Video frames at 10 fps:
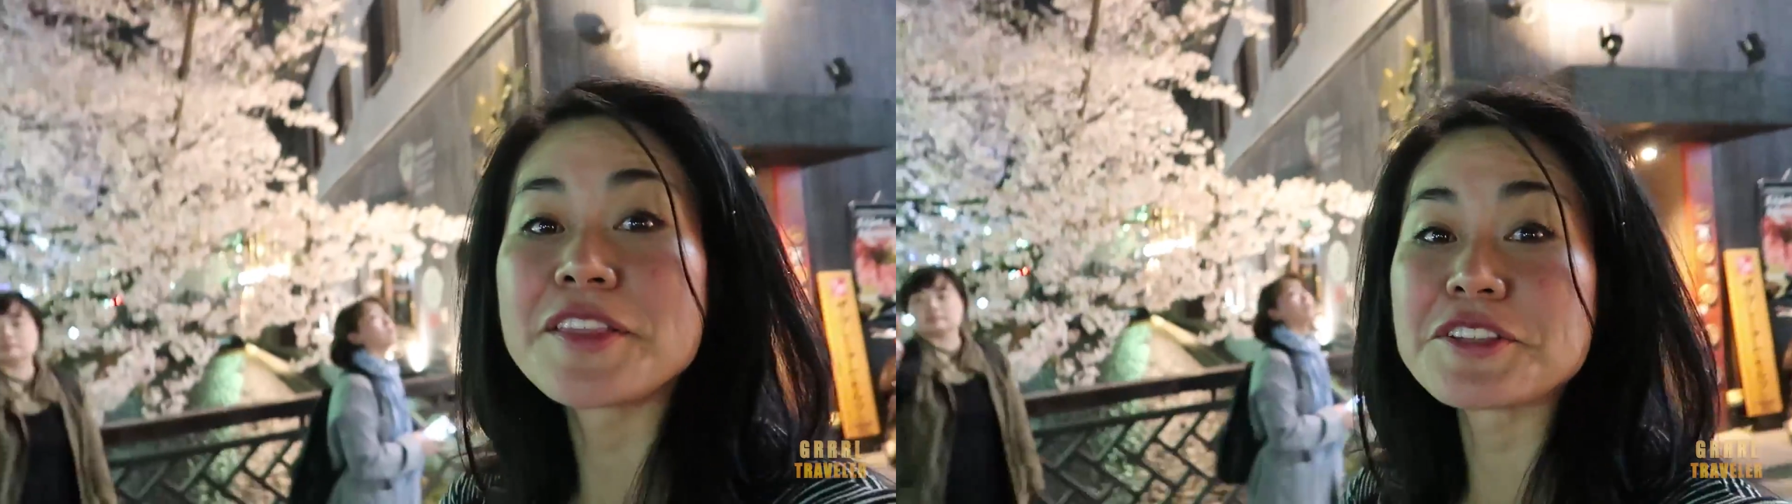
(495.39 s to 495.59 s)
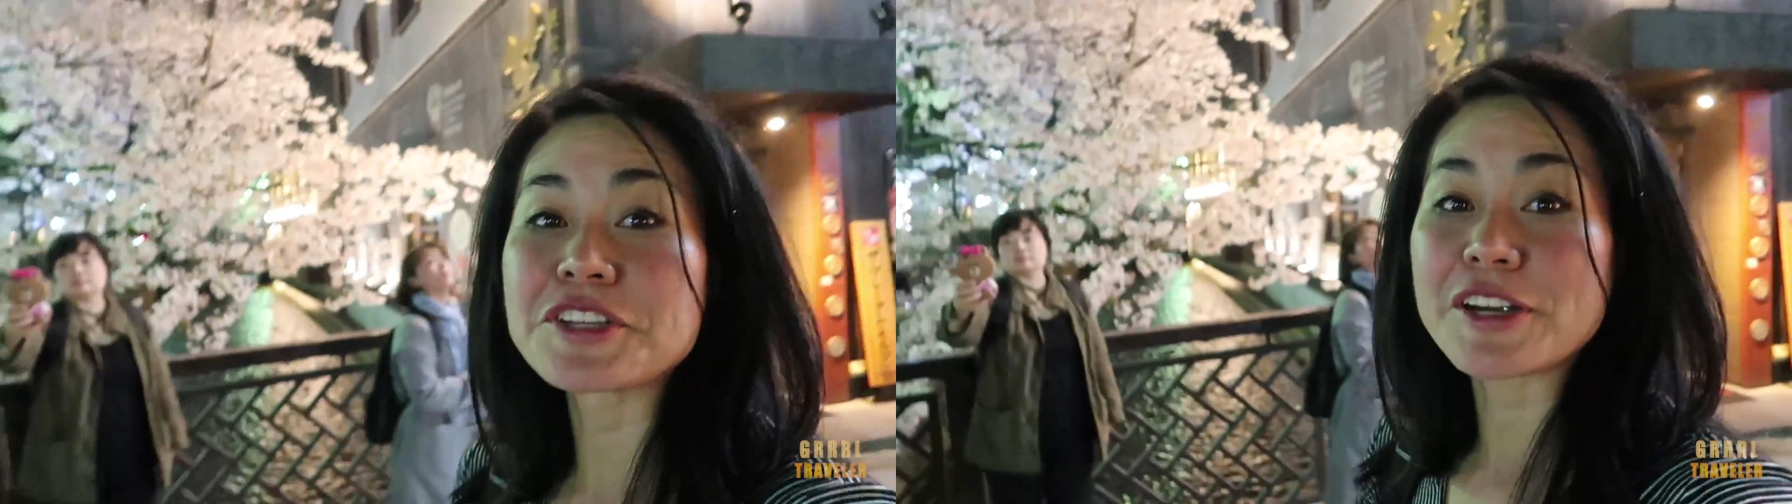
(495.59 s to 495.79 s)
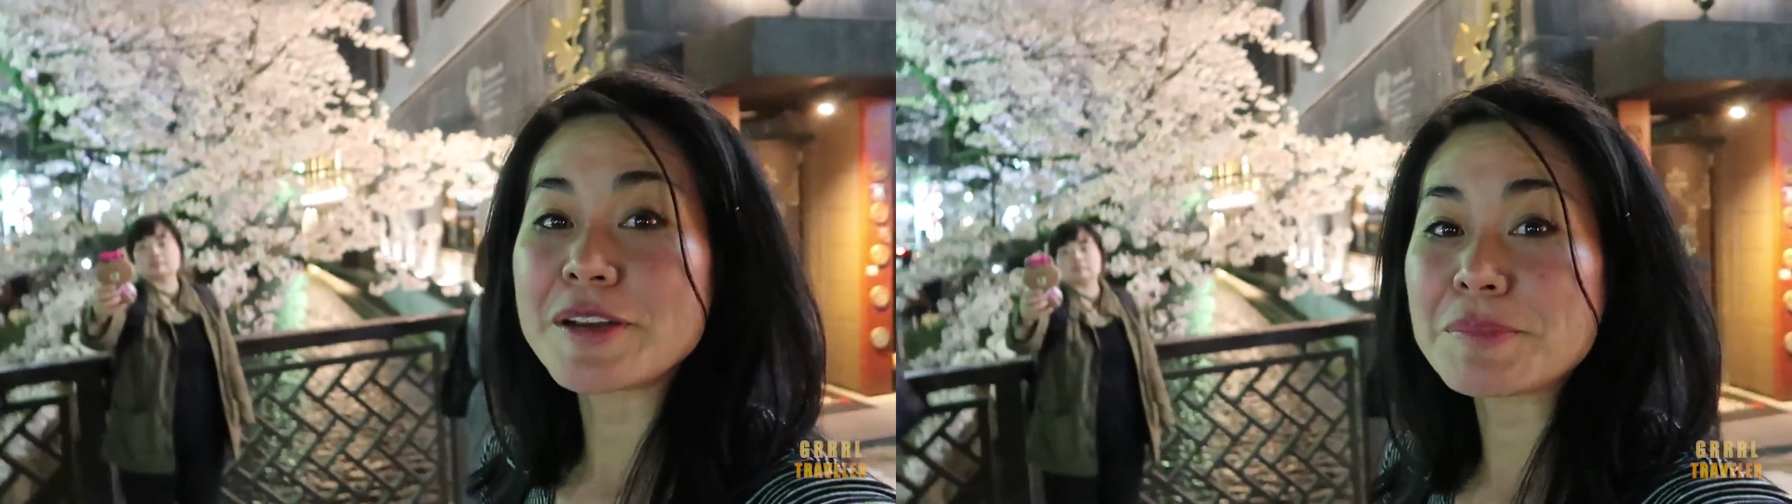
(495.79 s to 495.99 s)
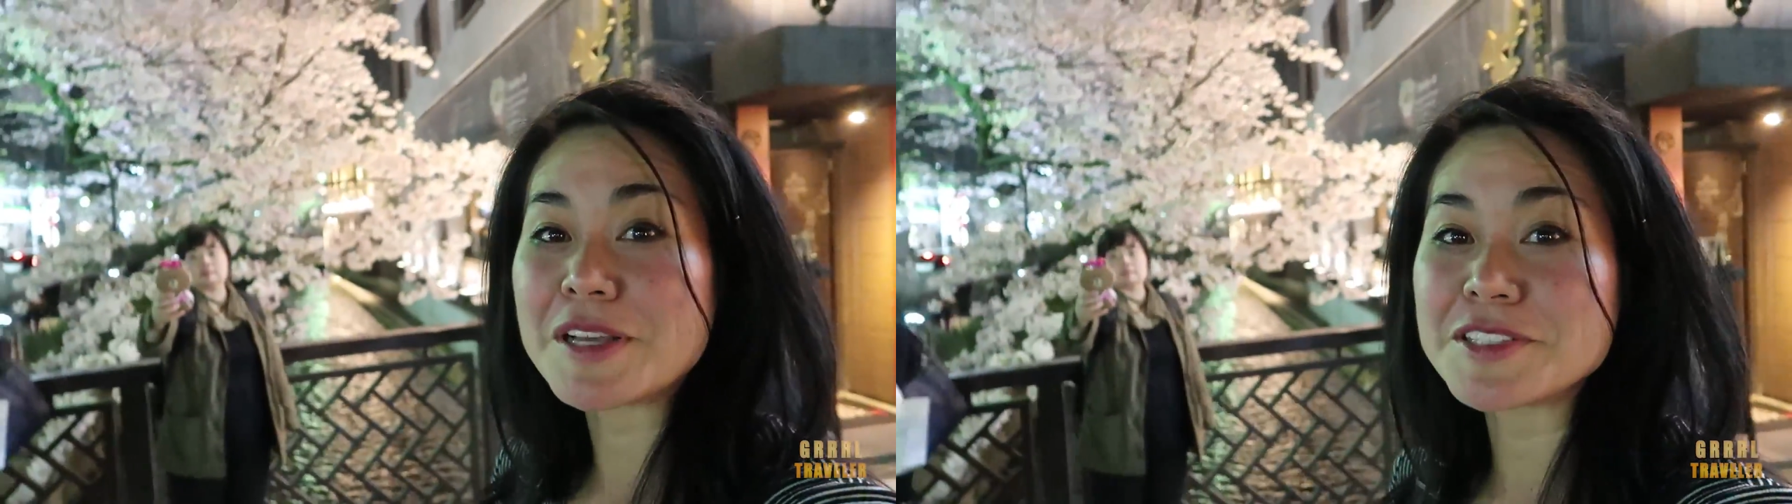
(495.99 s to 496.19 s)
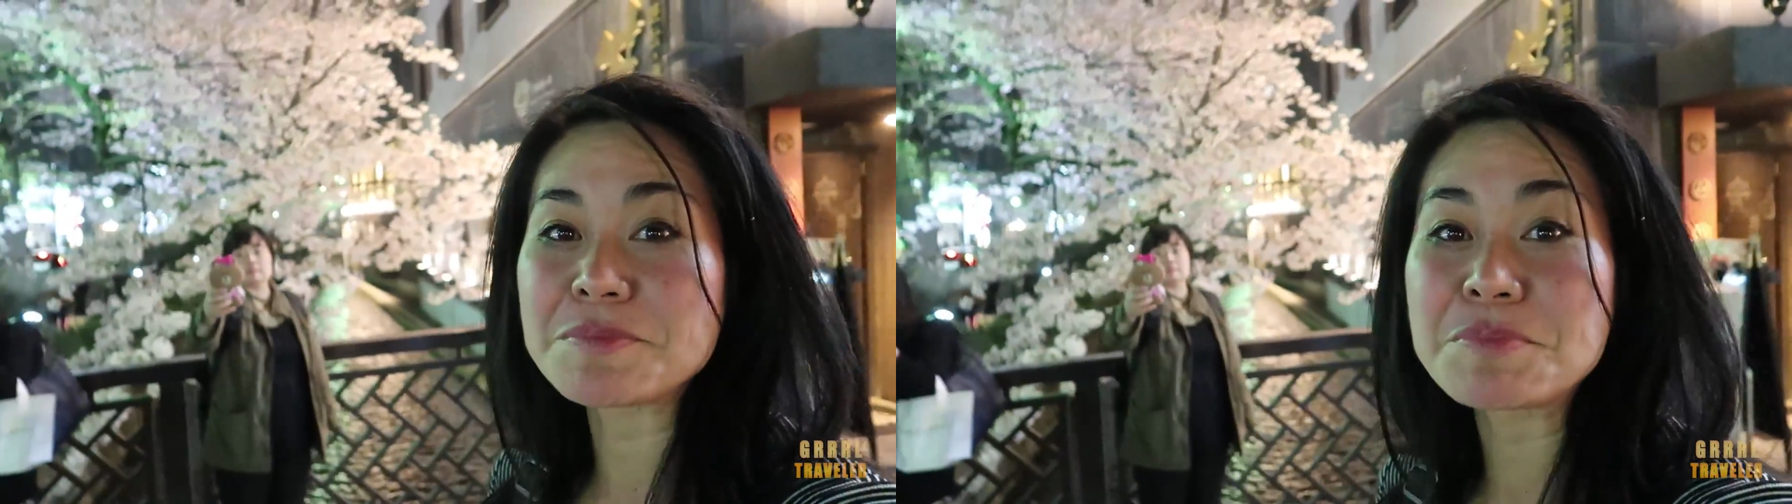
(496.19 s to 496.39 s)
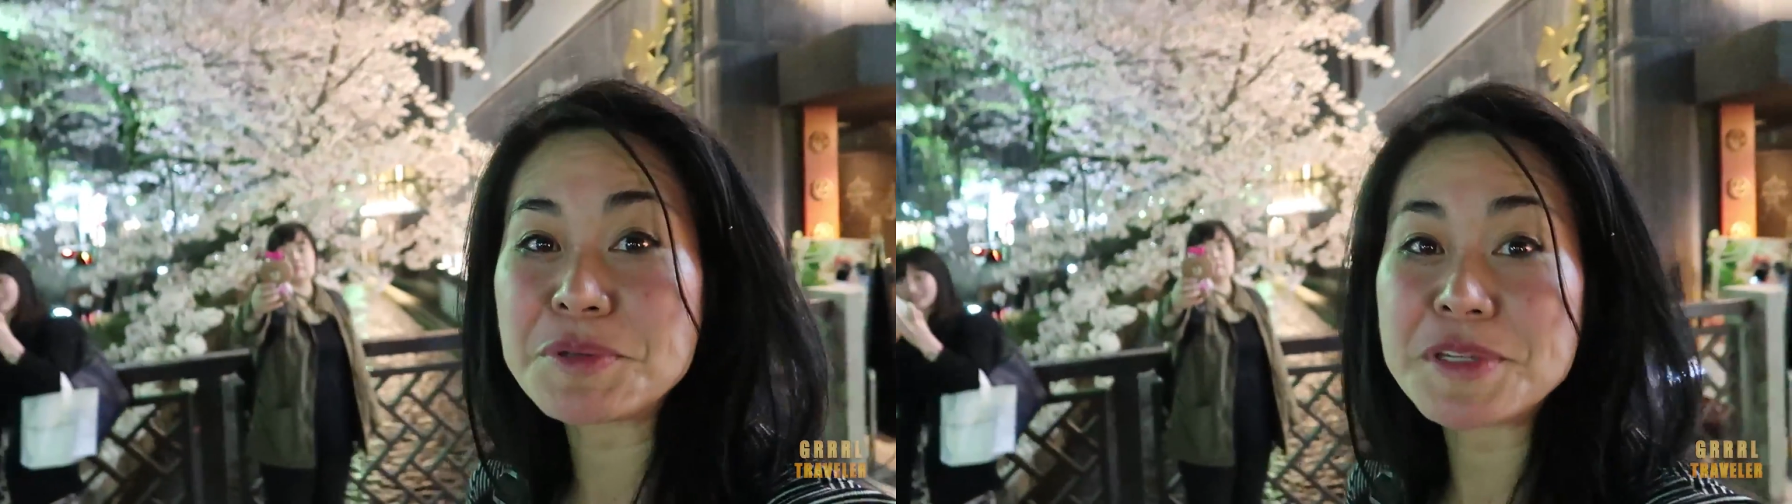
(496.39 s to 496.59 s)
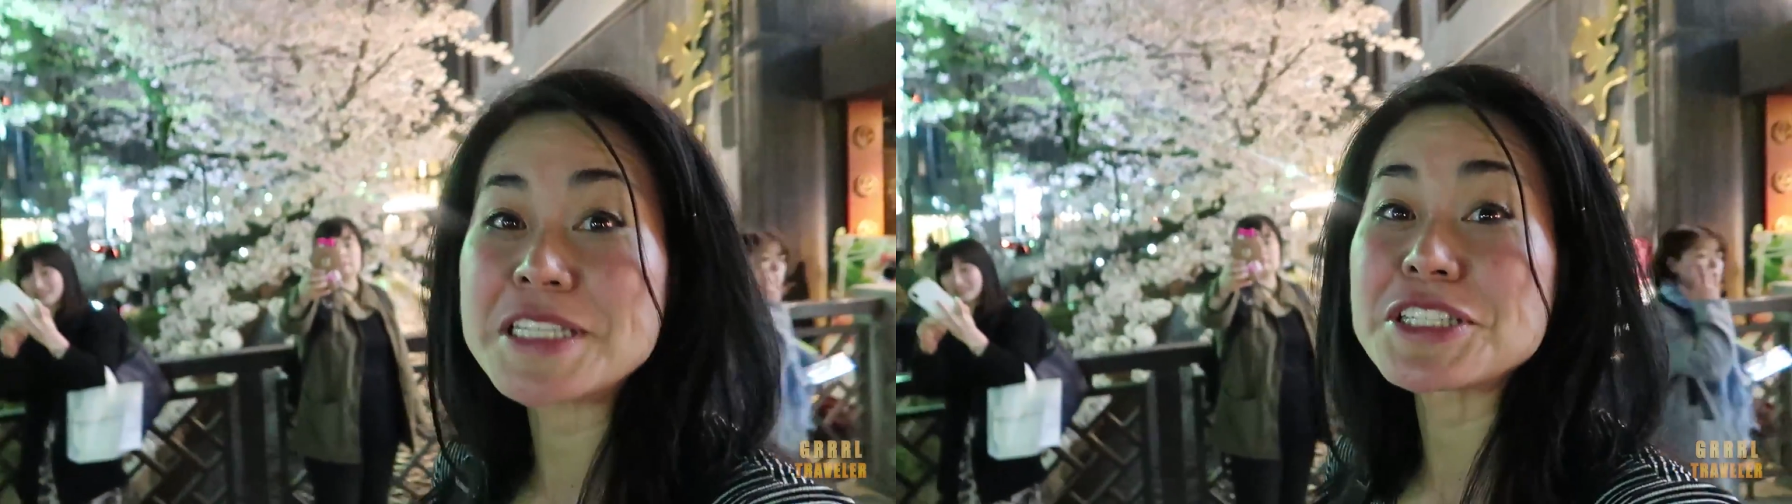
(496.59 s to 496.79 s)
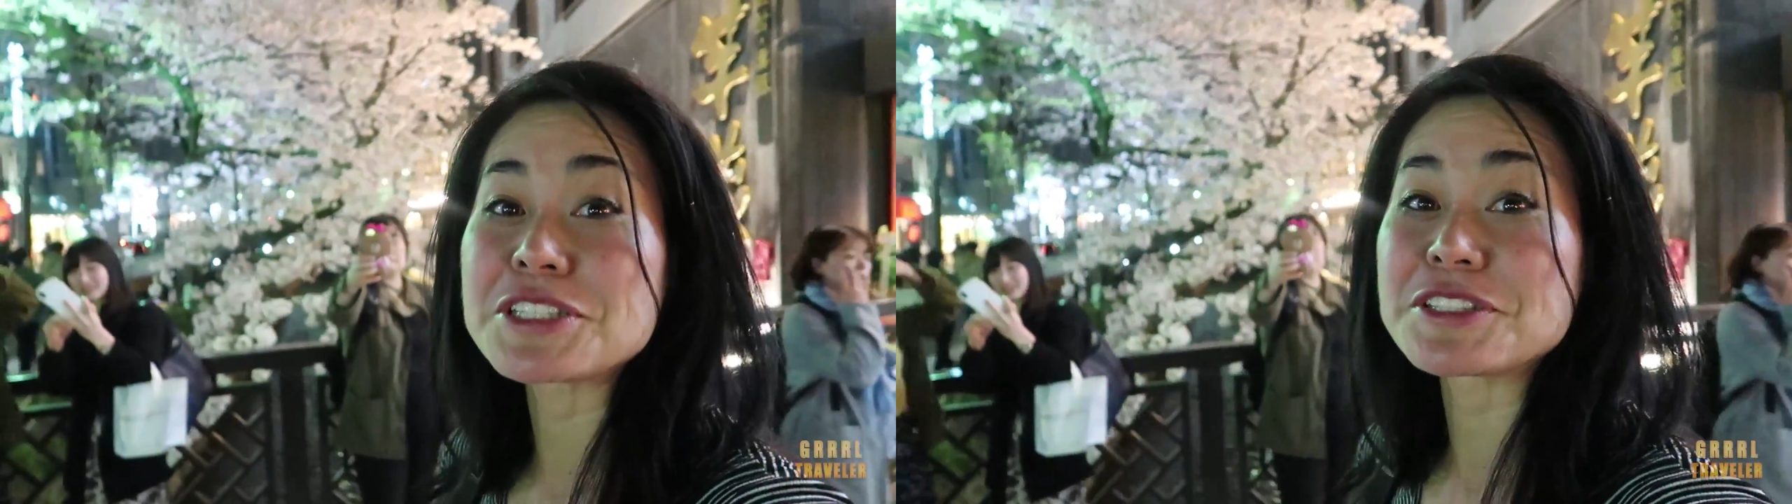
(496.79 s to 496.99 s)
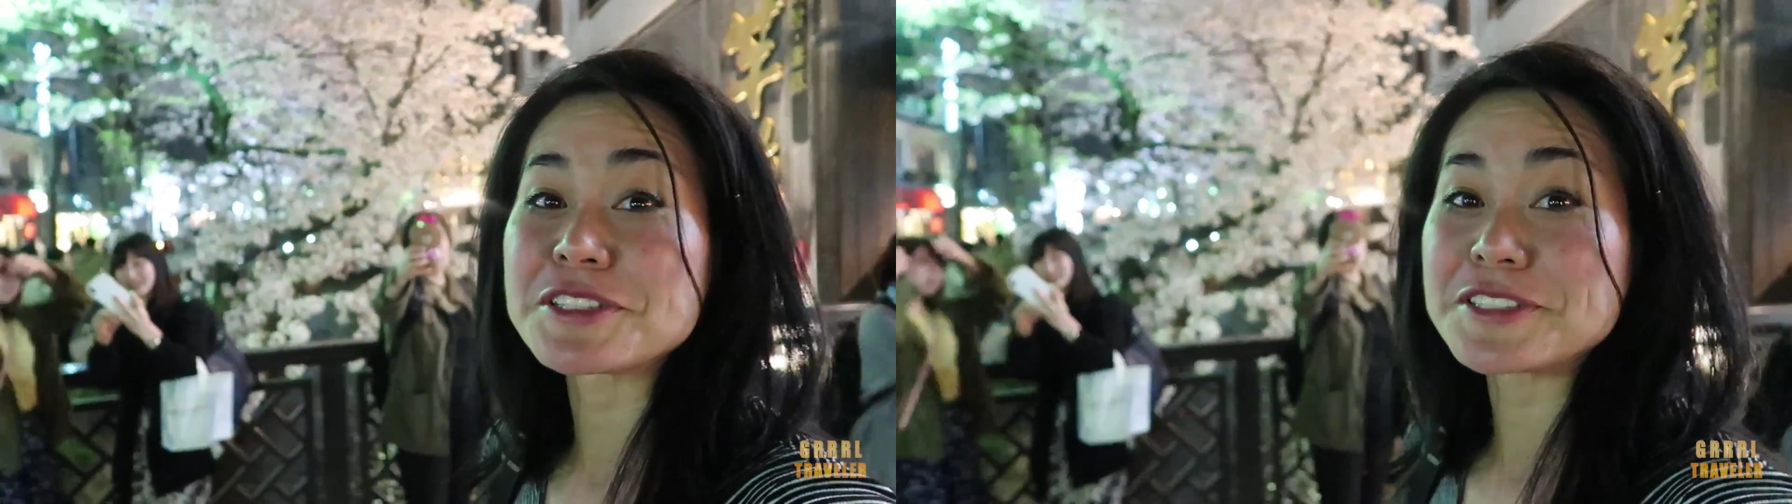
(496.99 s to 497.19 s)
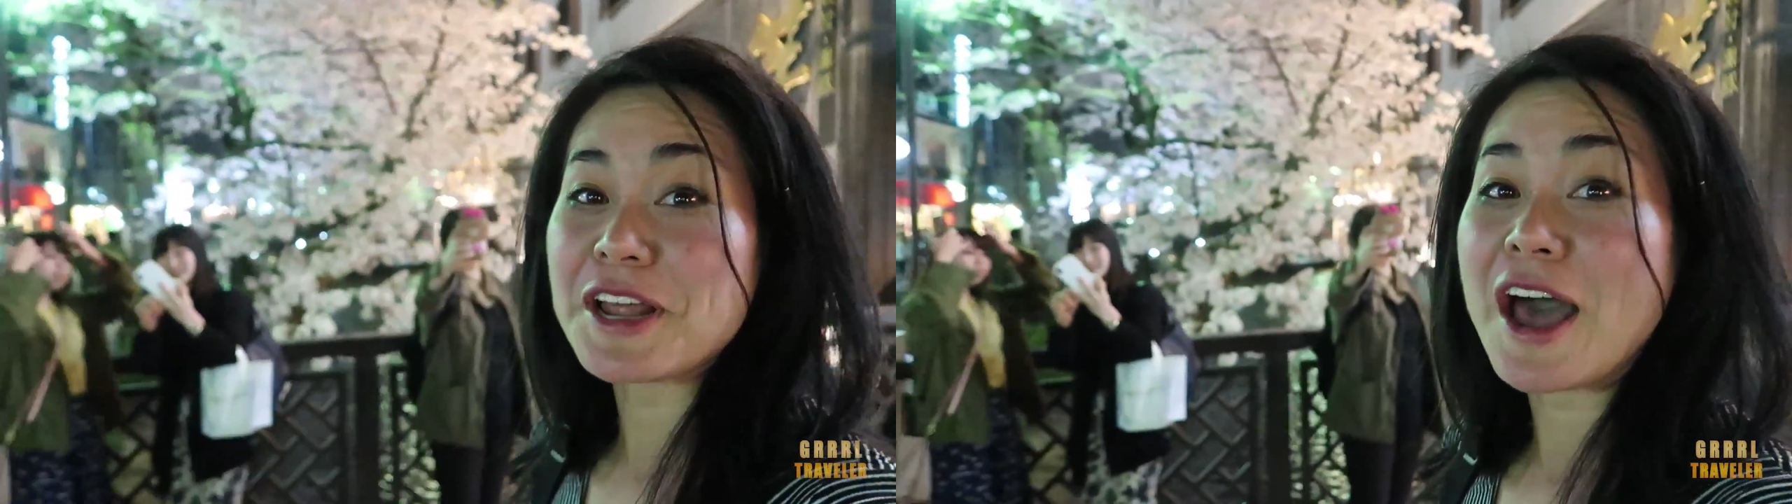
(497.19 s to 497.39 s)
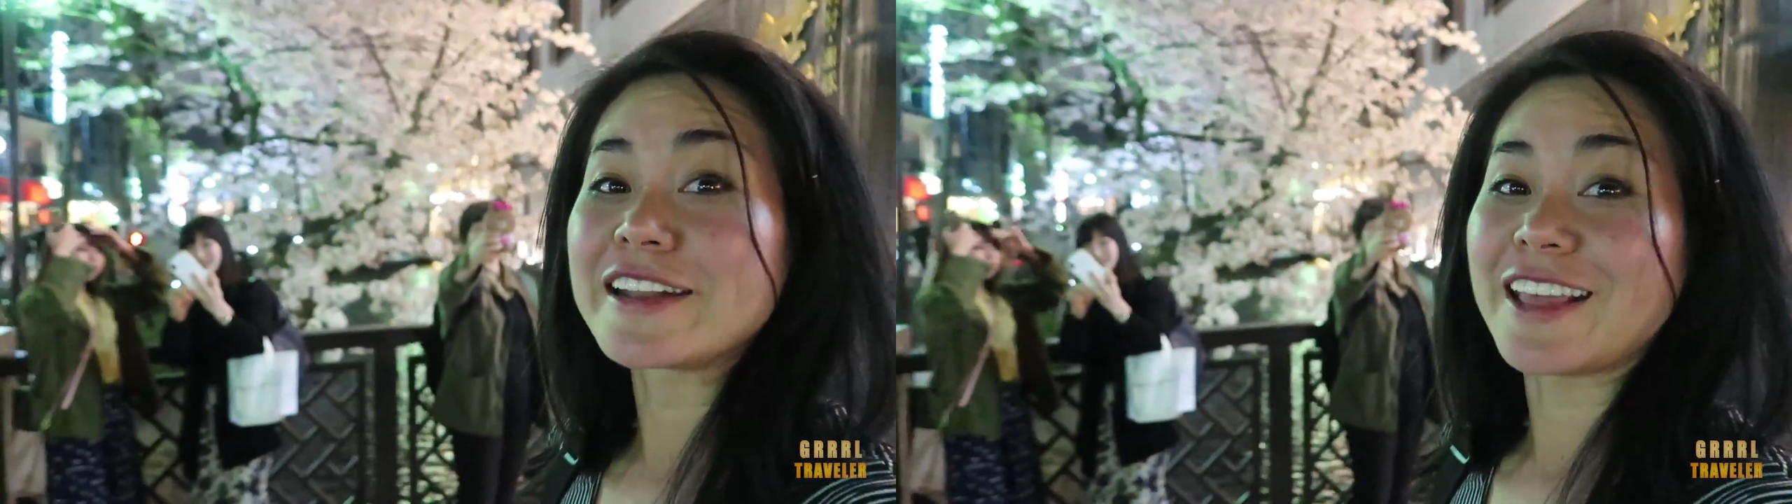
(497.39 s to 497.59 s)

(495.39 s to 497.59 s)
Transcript: The cherry blossom beauty just does not